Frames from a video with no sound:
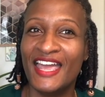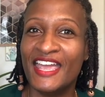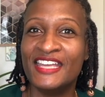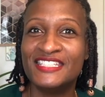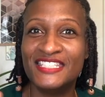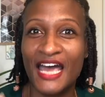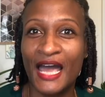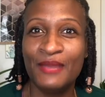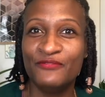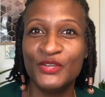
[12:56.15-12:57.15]
It's
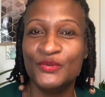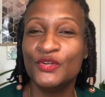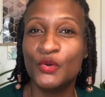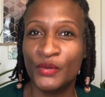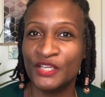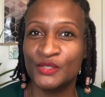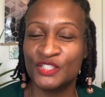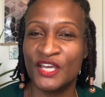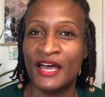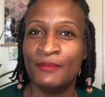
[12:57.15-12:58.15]
time for you to quit your
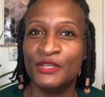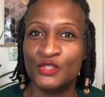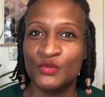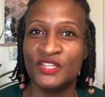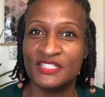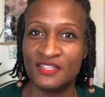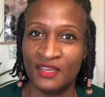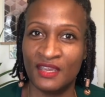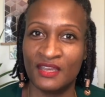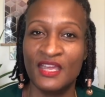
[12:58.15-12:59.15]
job and do this
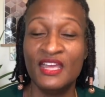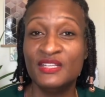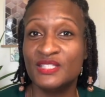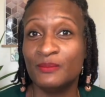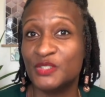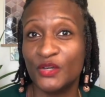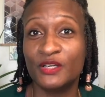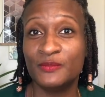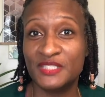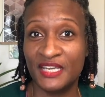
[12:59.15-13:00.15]
thing. Some
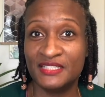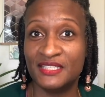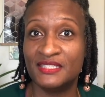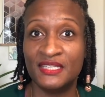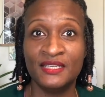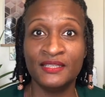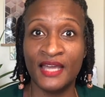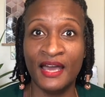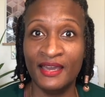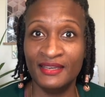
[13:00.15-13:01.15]
circumstances did
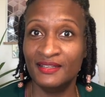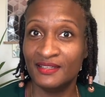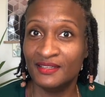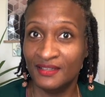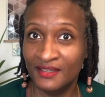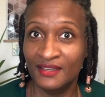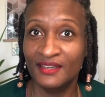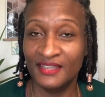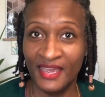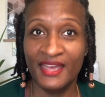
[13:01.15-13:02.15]
align.
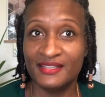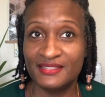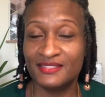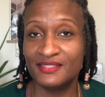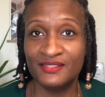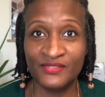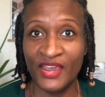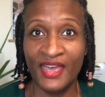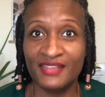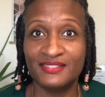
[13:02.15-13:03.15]
Yes,
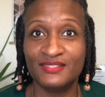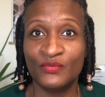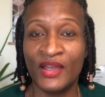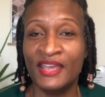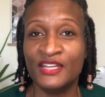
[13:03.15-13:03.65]
right?